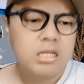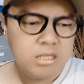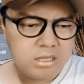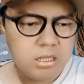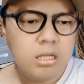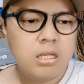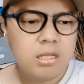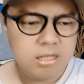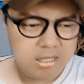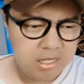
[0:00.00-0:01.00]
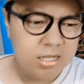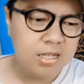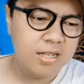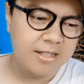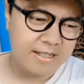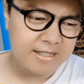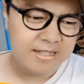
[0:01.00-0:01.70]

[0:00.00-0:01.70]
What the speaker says: No one is speaking in this clip.